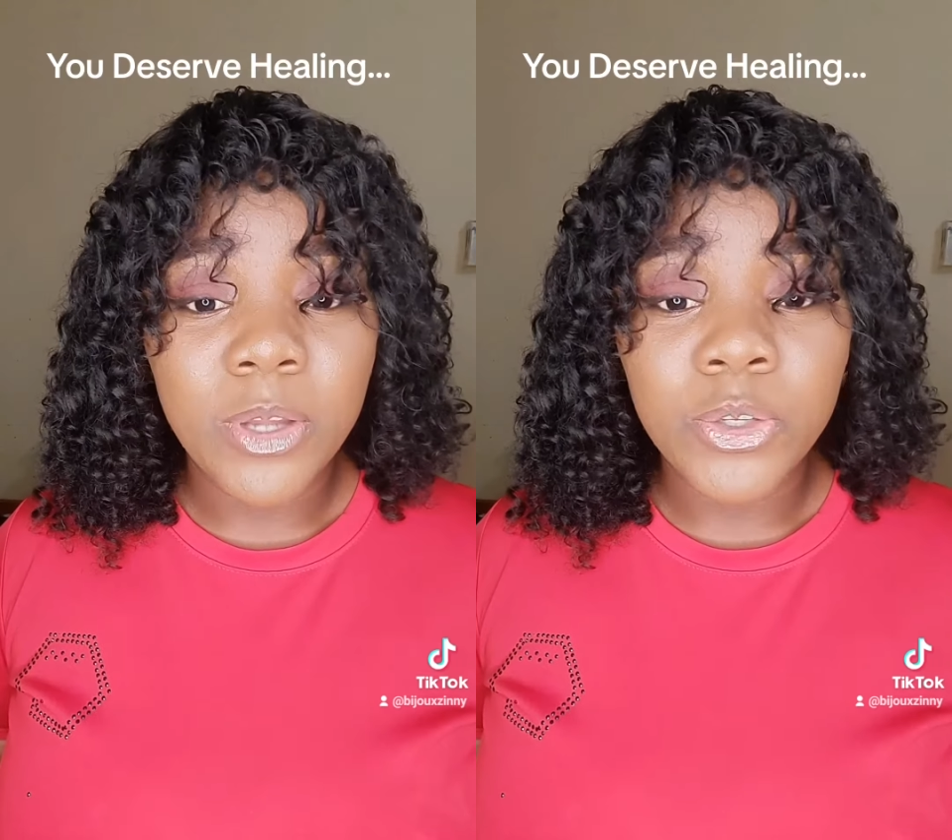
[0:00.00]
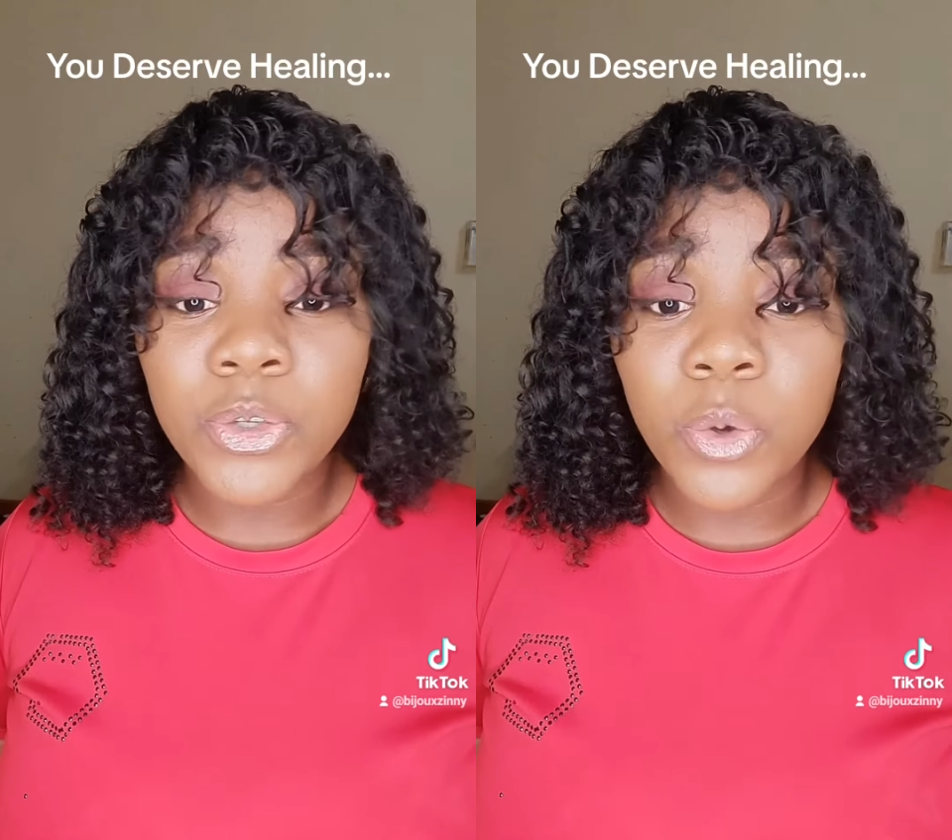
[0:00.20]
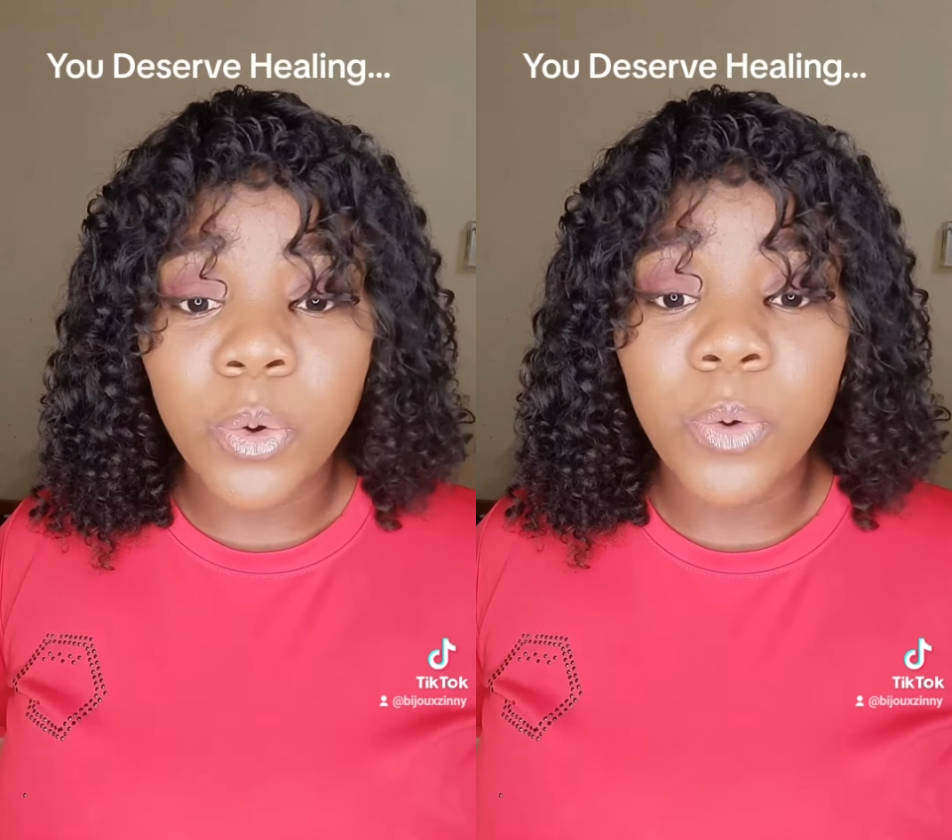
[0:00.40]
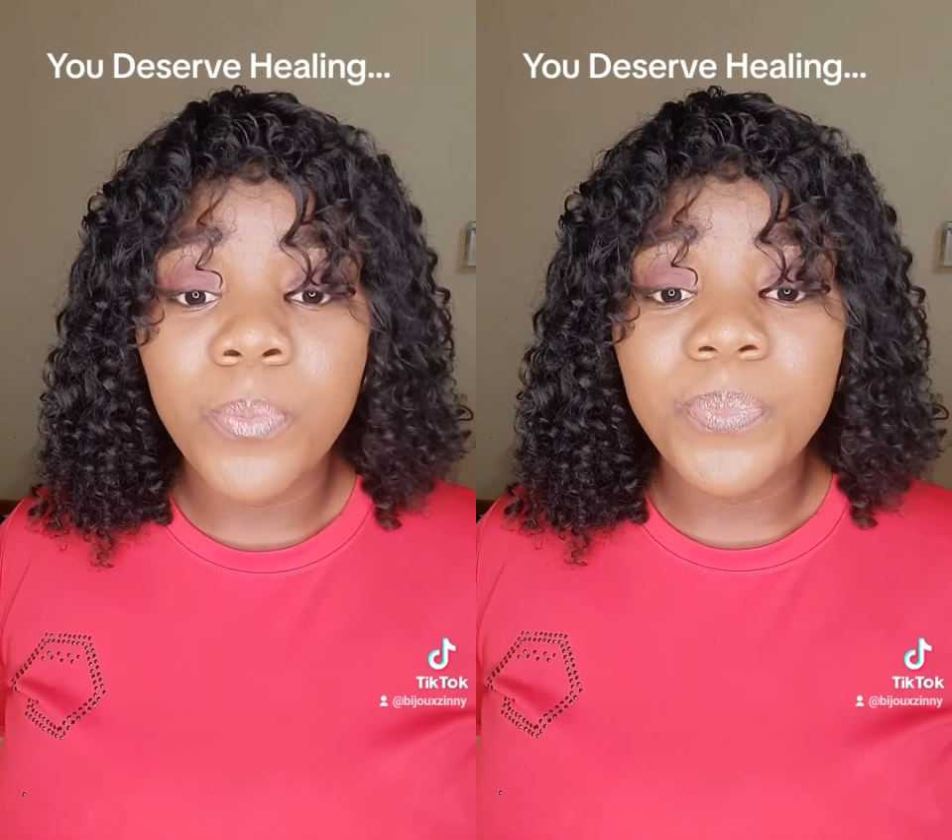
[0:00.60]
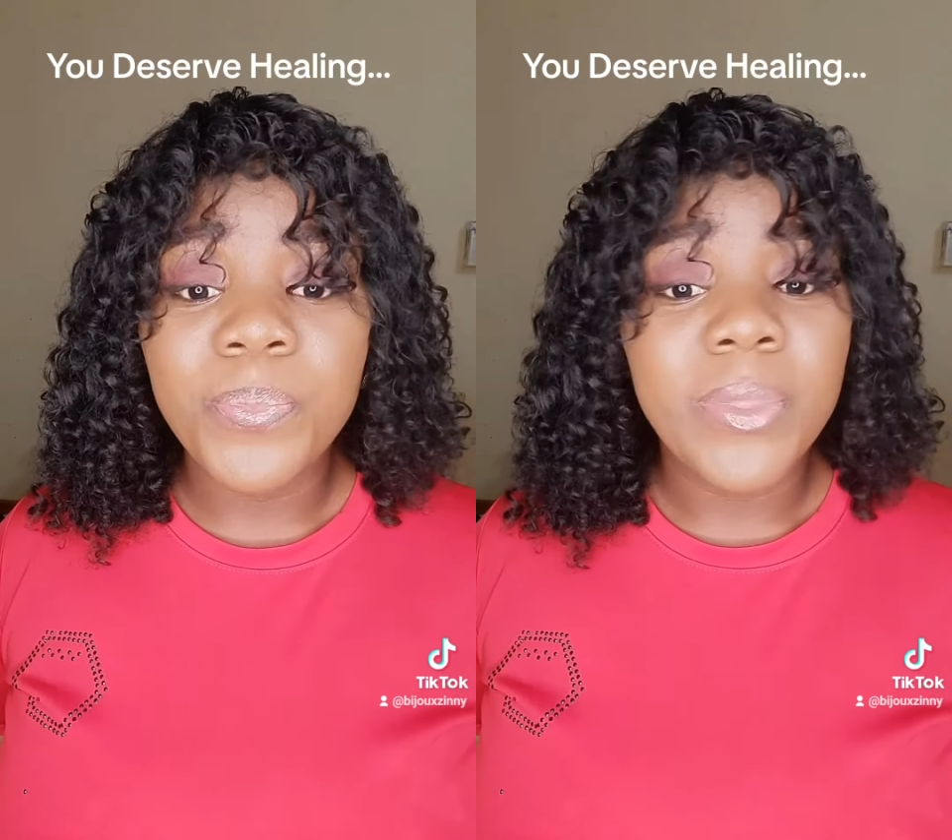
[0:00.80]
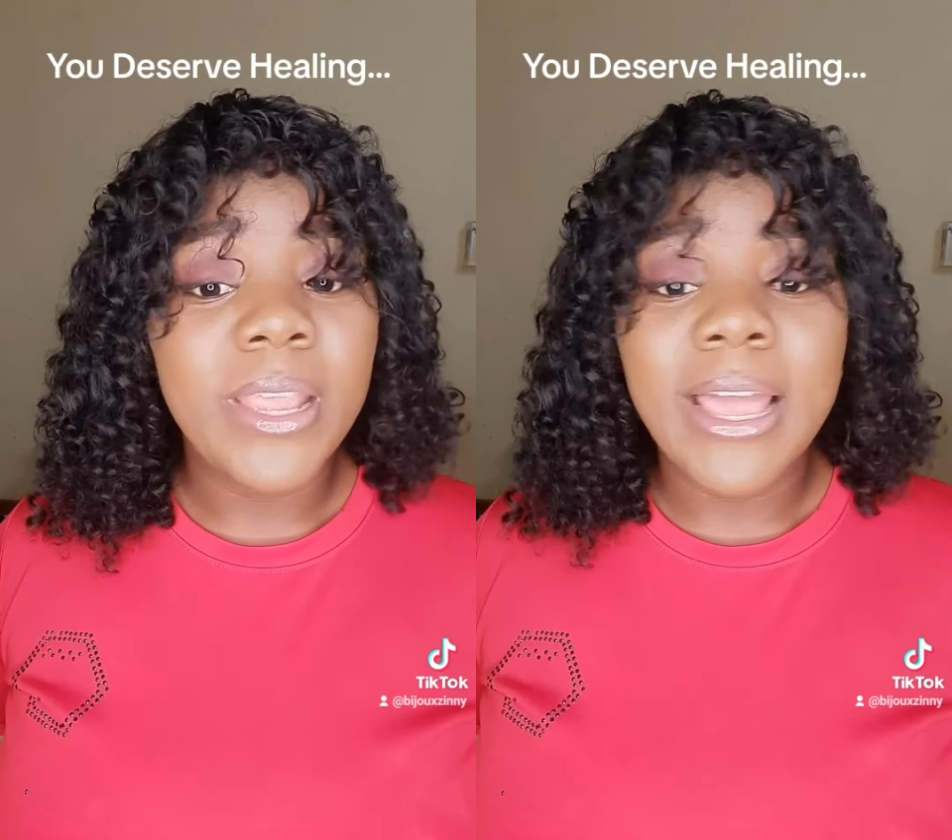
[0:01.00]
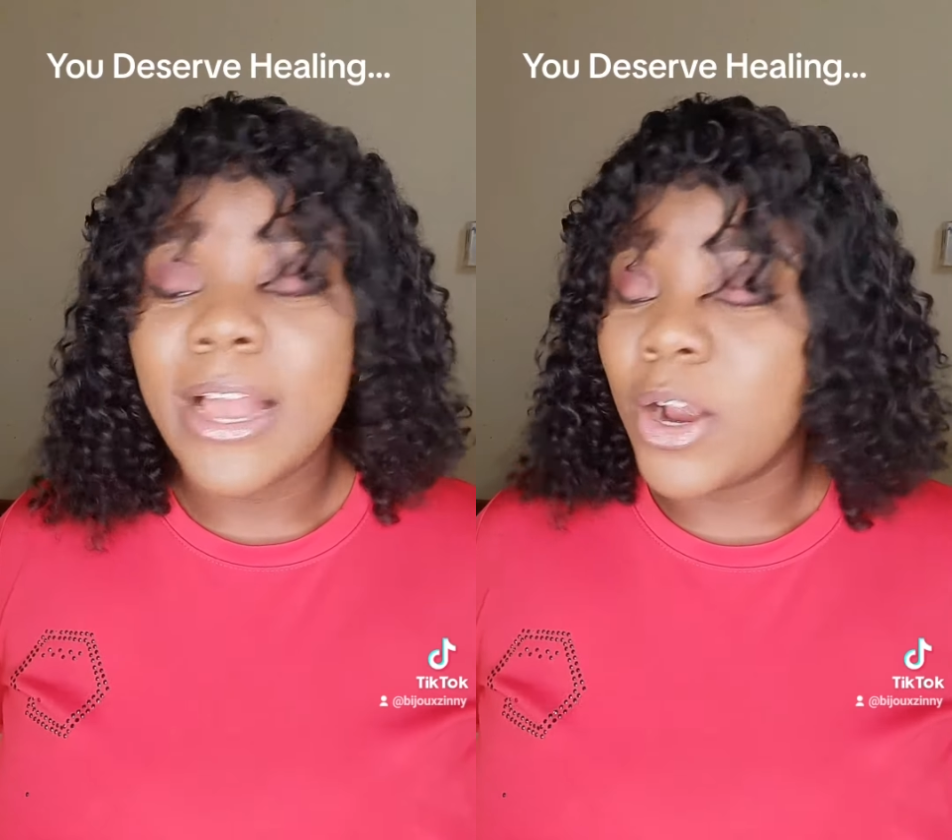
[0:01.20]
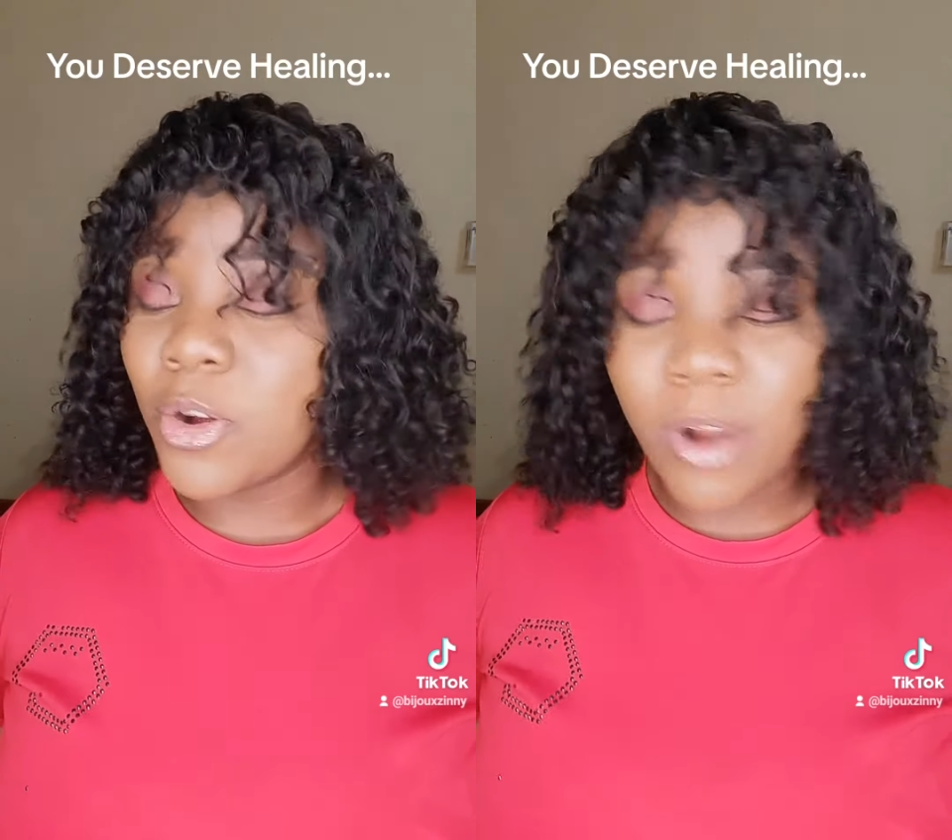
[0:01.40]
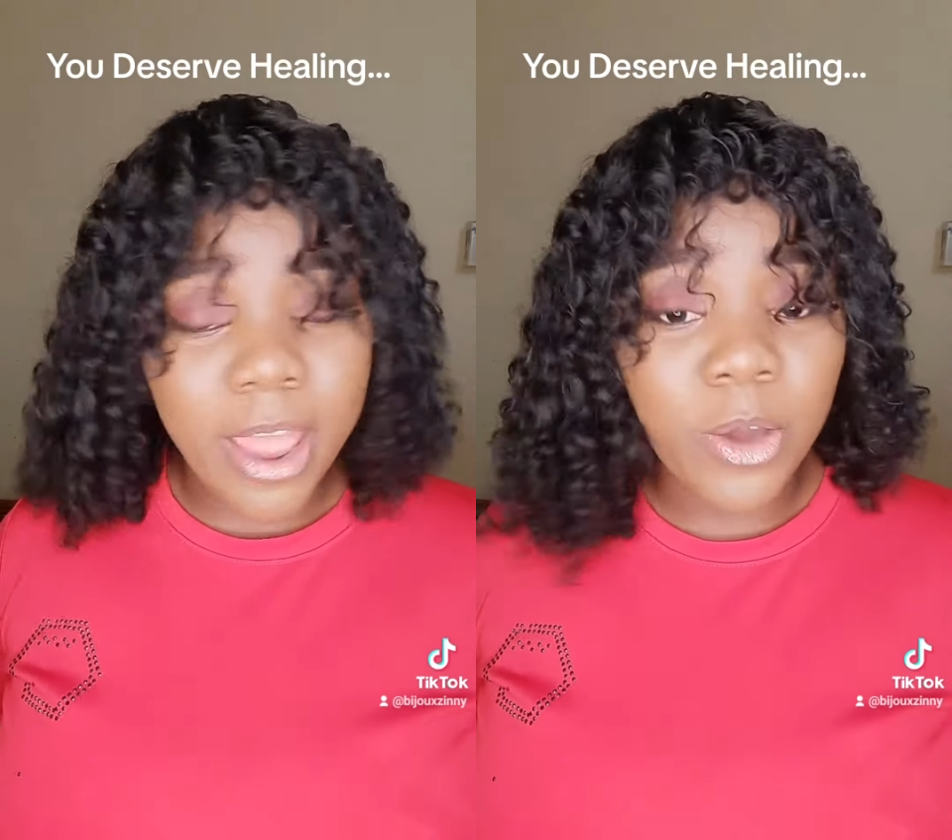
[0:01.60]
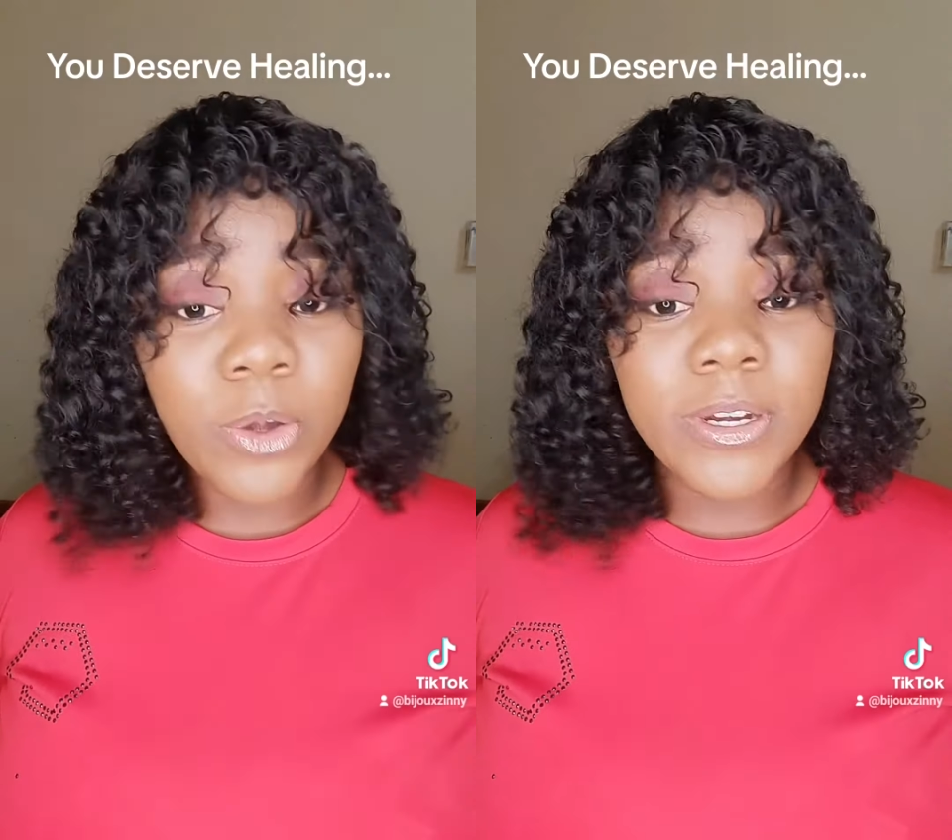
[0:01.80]
So,
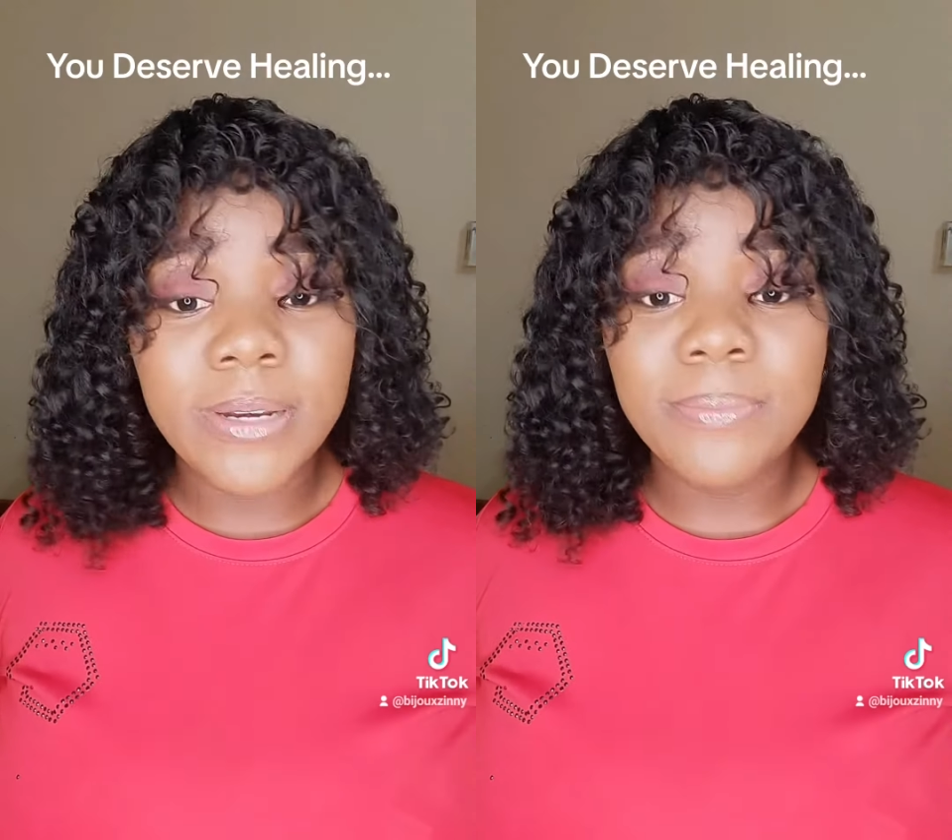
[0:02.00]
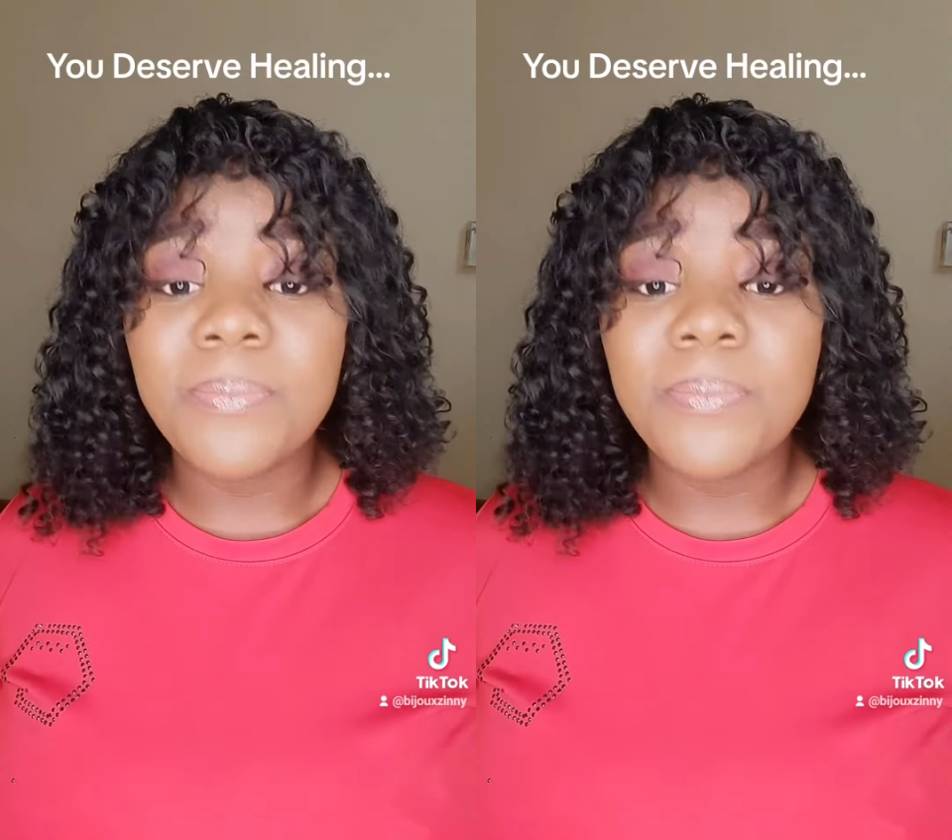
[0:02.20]
cry on,